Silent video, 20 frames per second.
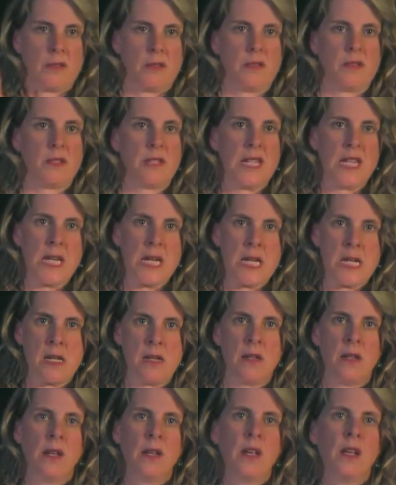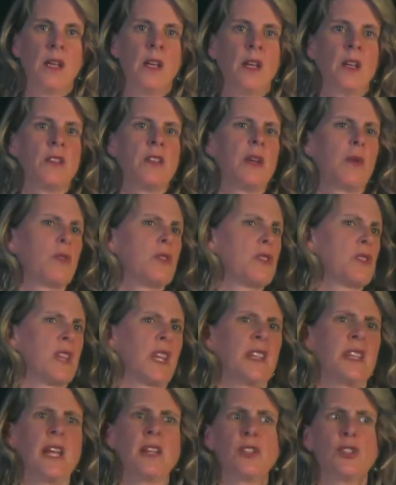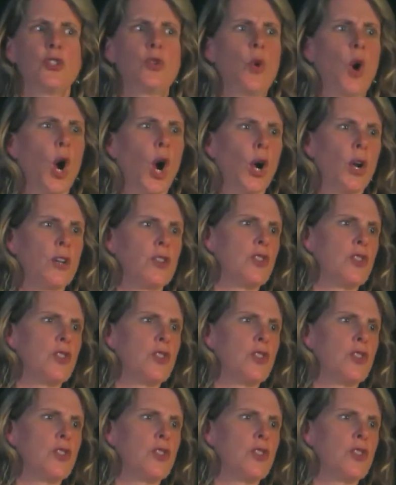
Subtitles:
scene, they were just like, that's too hard.